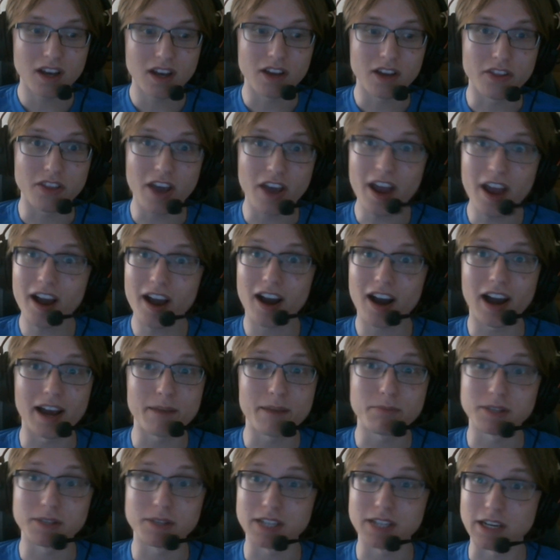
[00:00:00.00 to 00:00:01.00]
that eye
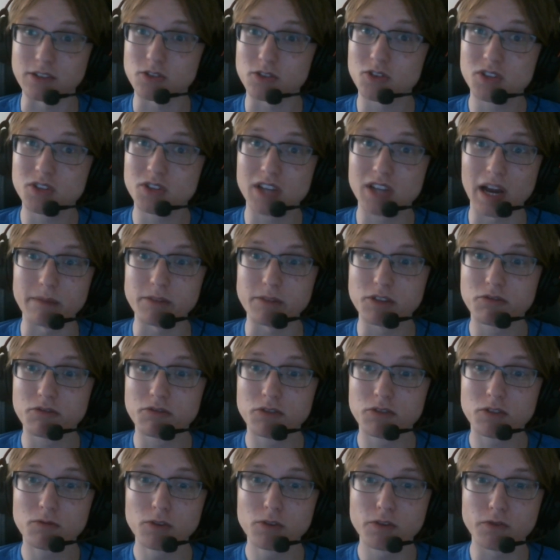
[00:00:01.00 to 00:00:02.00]
potential's got to be
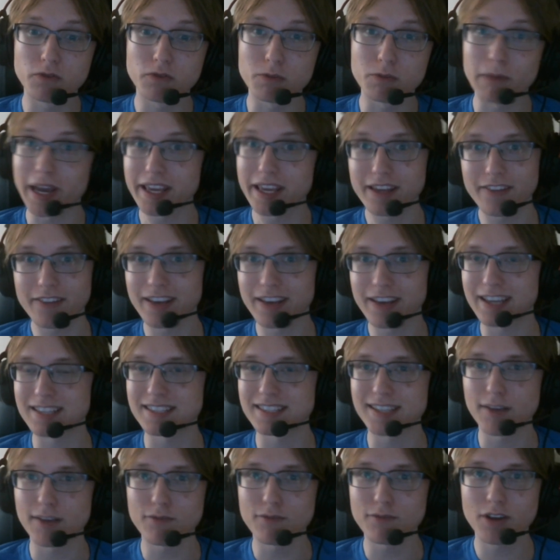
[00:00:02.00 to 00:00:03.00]
through the roof. You might get like a
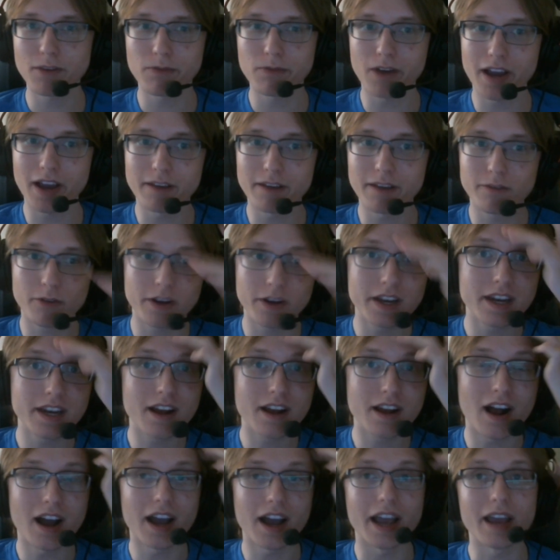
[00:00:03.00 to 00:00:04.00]
75 graded
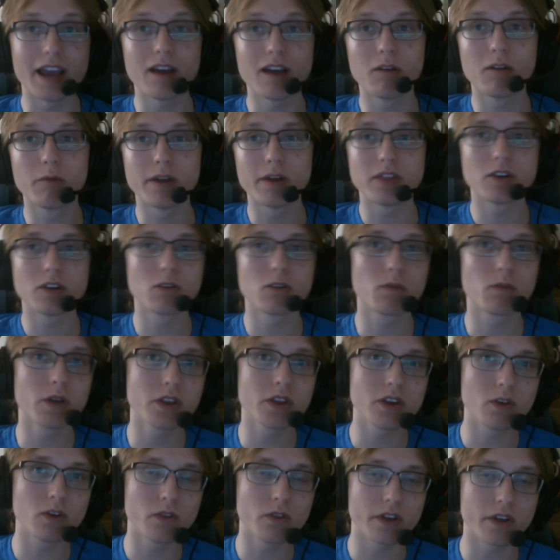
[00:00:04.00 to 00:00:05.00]
eye when they're
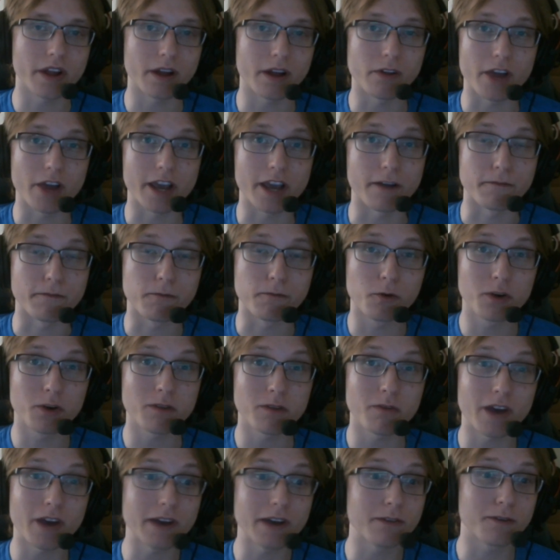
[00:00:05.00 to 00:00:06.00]
really only at like a
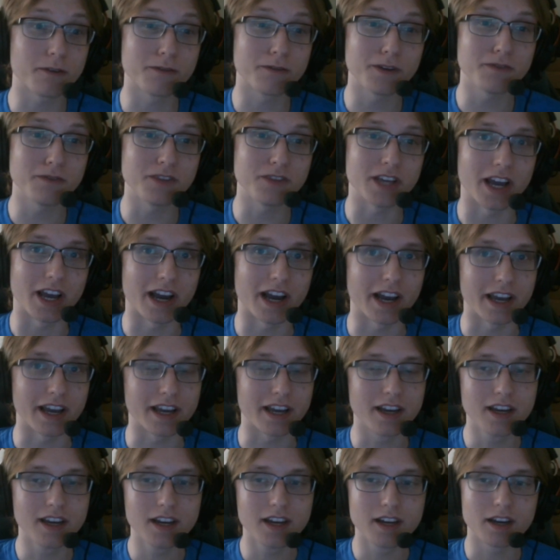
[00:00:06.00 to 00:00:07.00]
45 or 50 eye.
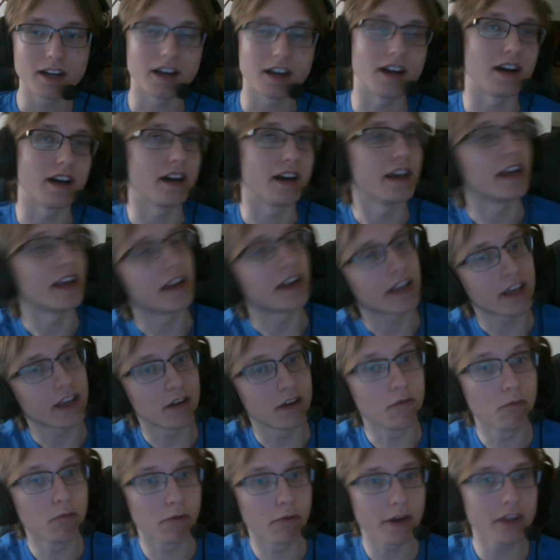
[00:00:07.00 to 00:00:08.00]
And it
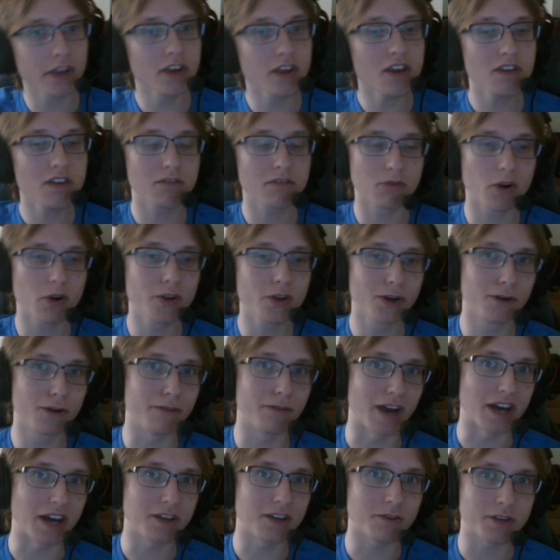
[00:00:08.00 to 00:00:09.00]
can really throw your
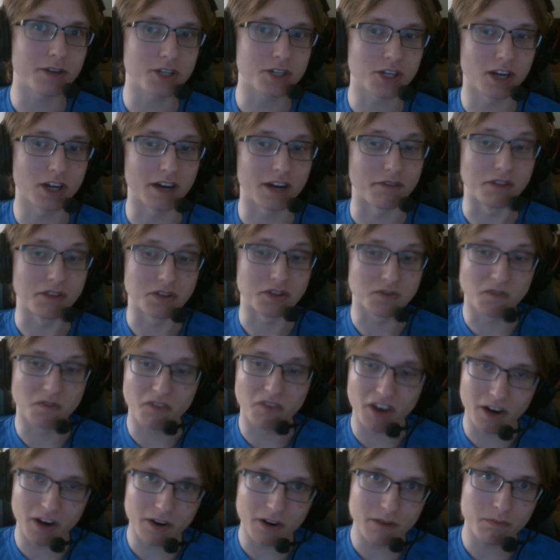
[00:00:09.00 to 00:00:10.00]
evaluation off. It's
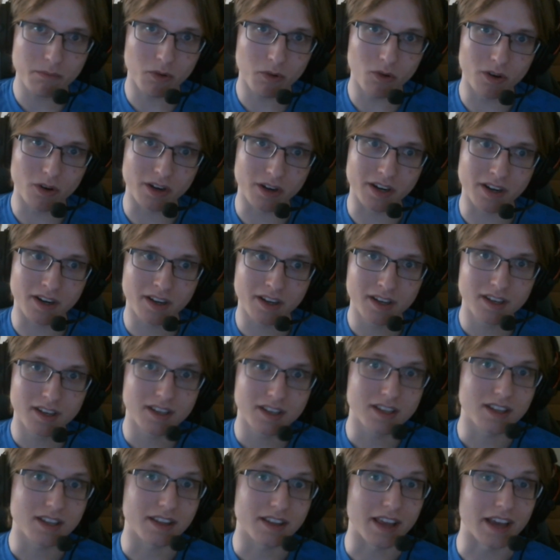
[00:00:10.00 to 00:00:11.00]
very important
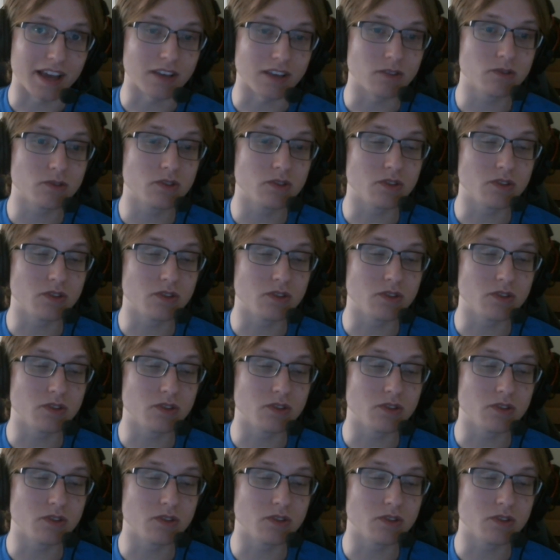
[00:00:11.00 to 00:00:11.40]
that you do